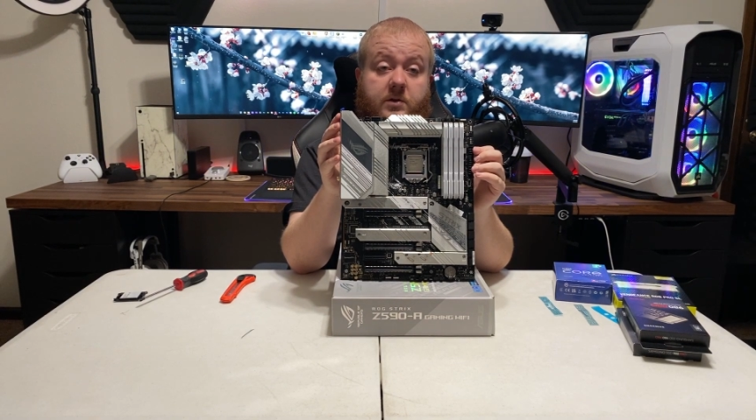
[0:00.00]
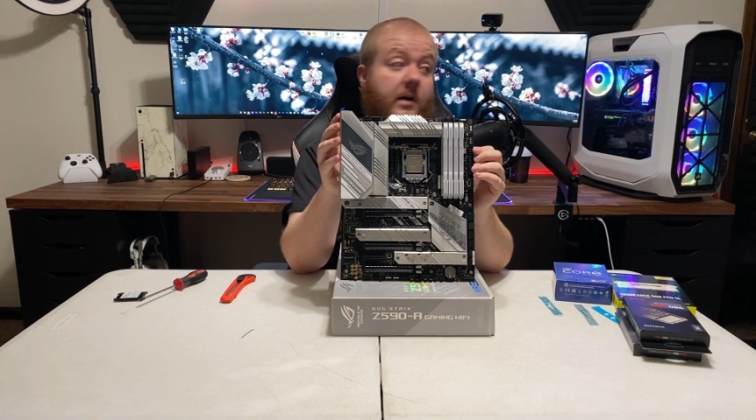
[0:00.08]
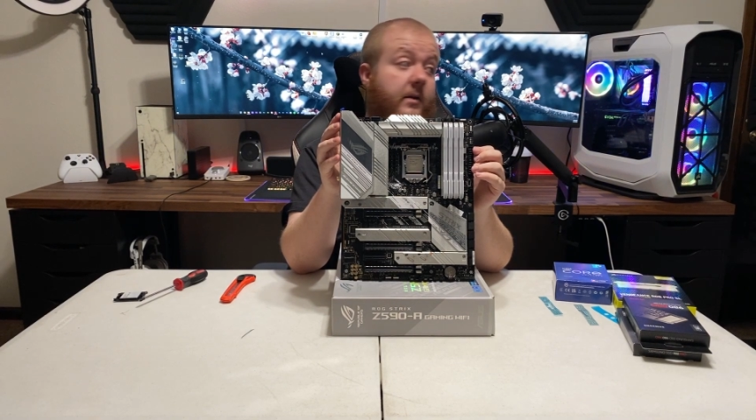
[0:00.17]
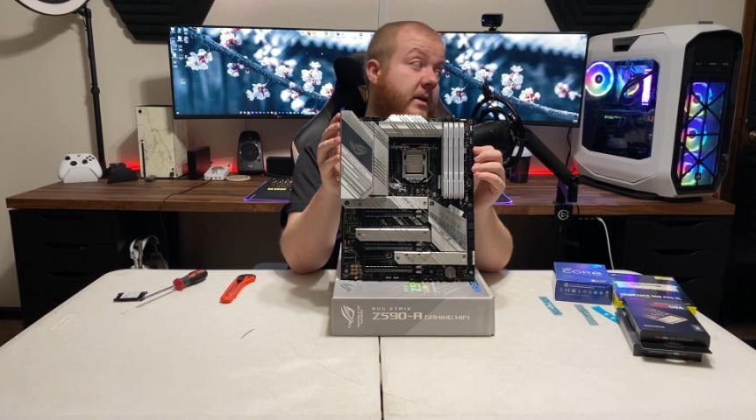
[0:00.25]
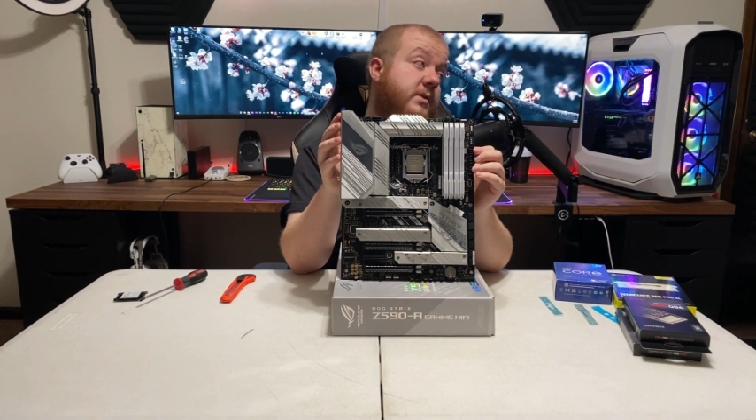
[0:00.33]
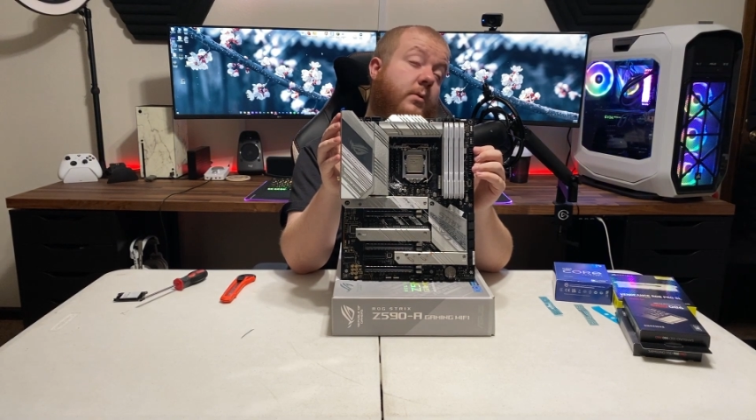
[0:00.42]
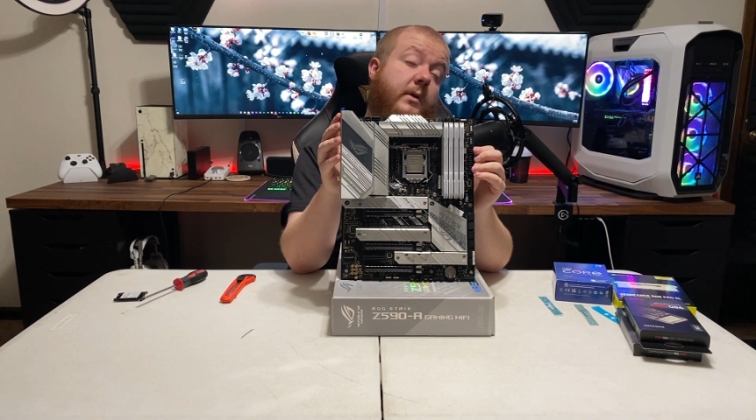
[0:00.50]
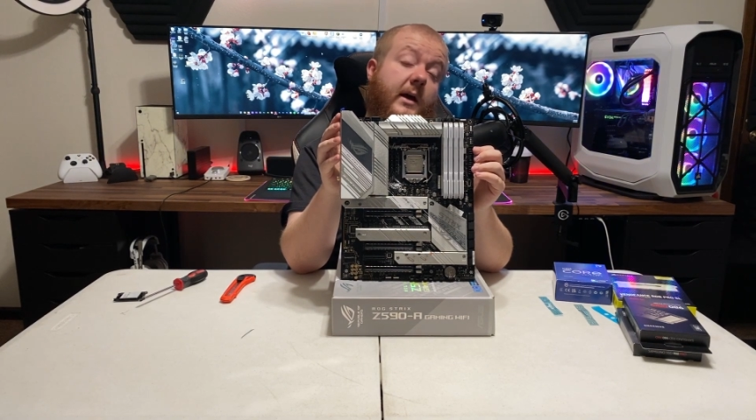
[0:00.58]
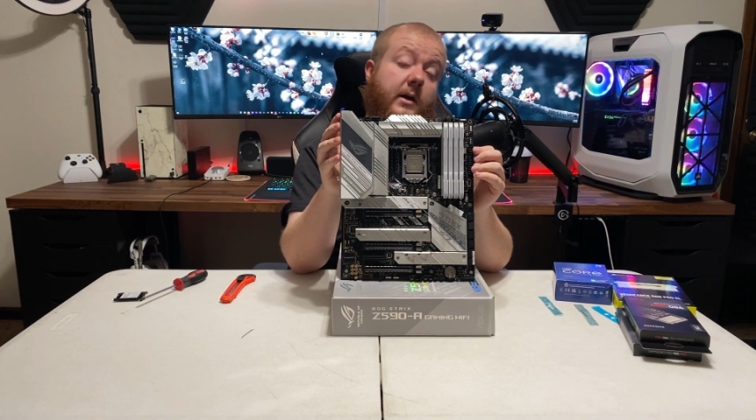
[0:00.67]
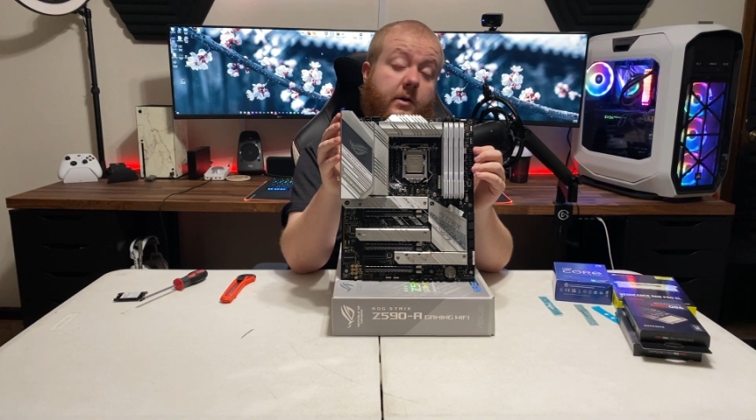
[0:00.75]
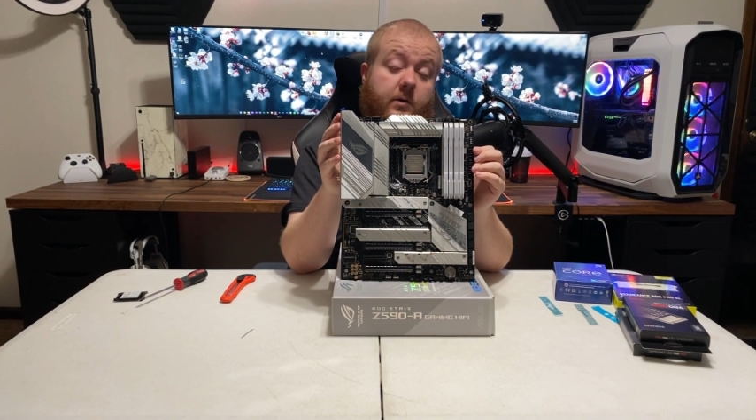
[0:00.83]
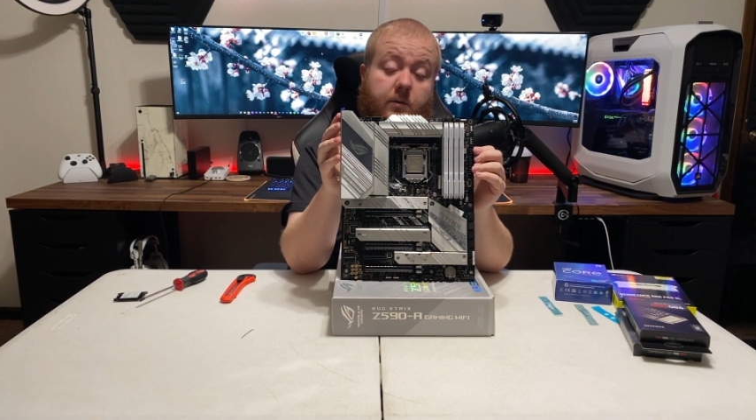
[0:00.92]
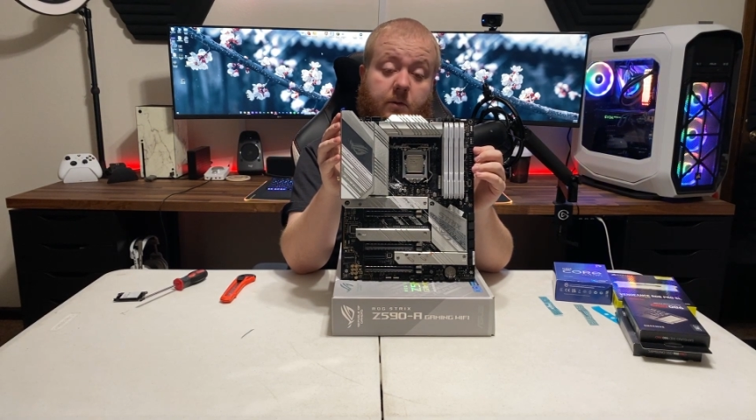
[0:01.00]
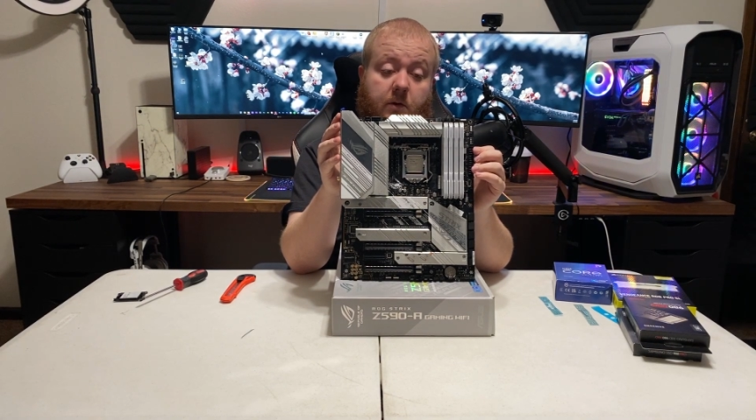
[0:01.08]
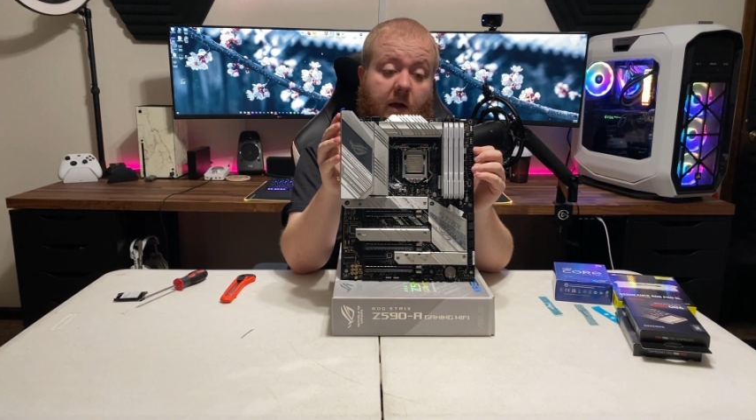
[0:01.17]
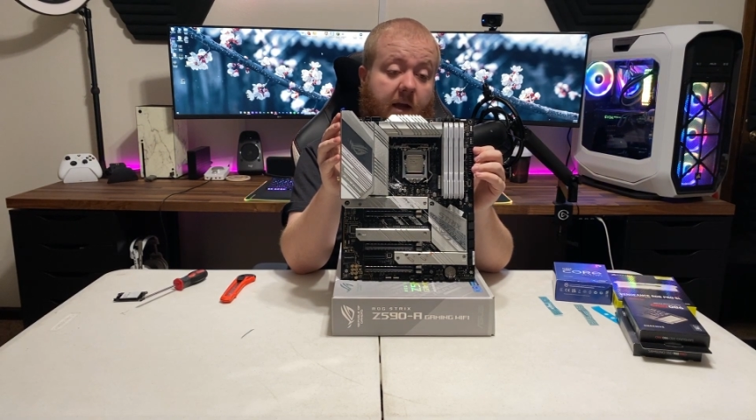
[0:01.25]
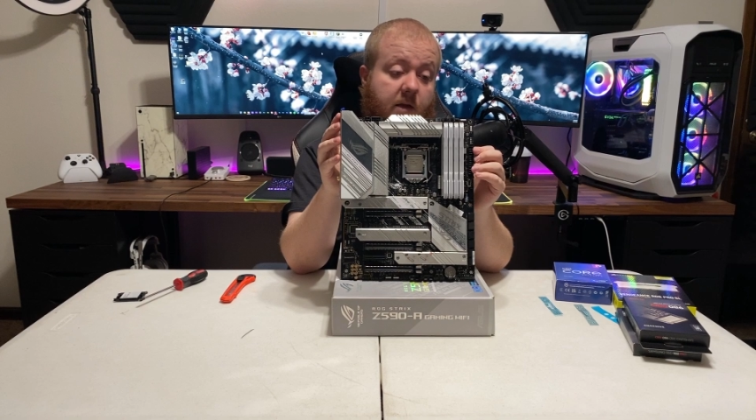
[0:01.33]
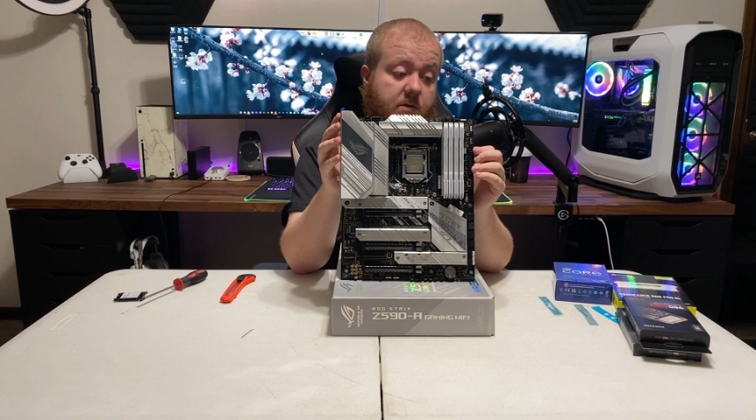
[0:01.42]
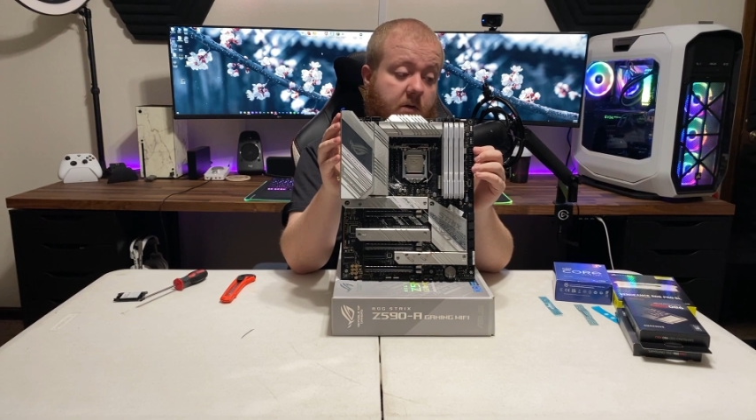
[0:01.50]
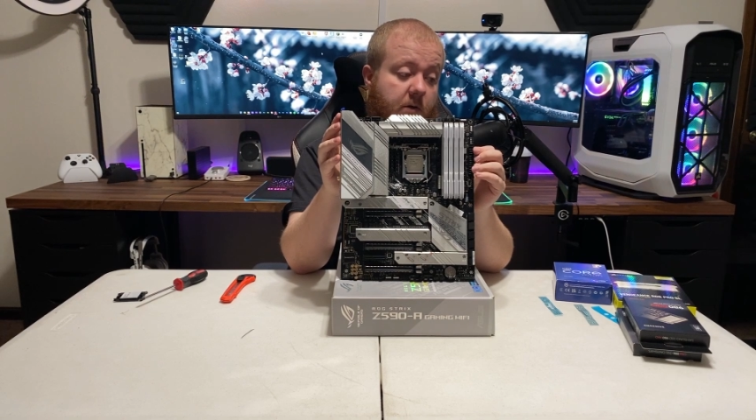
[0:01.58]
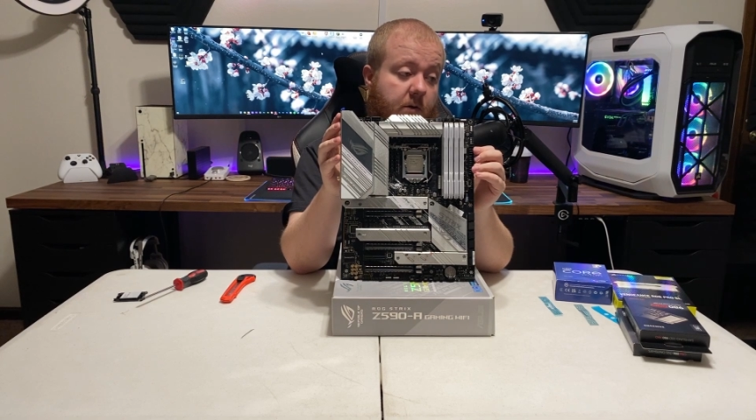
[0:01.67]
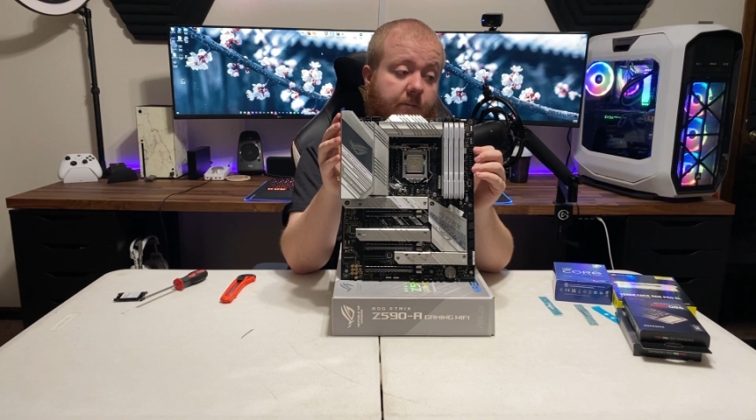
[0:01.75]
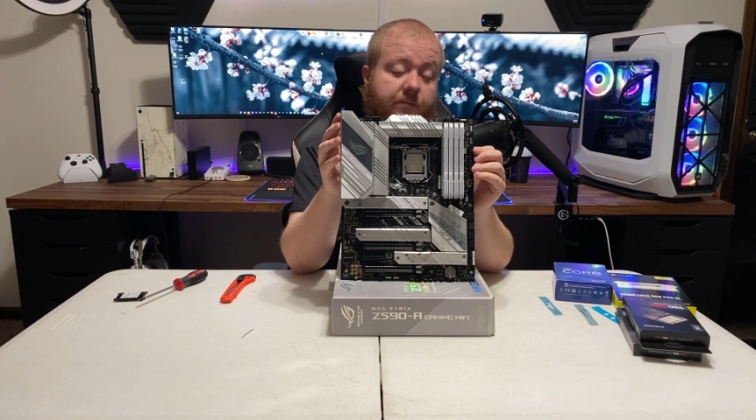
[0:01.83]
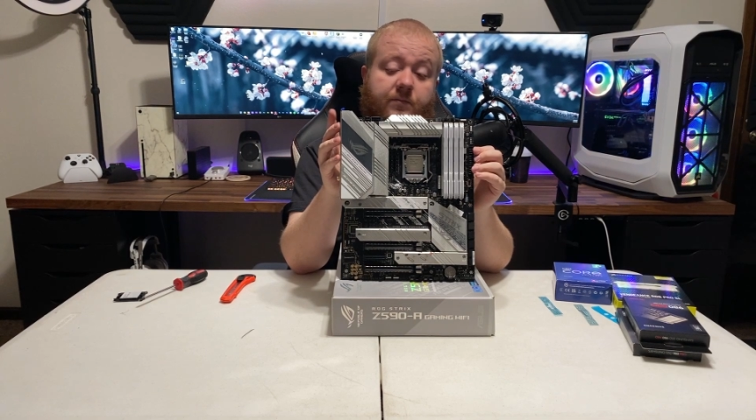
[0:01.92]
how this one had to do, I used to
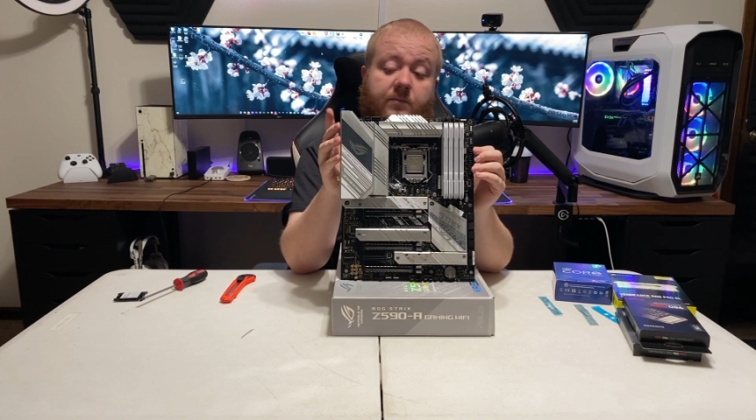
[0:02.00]
do.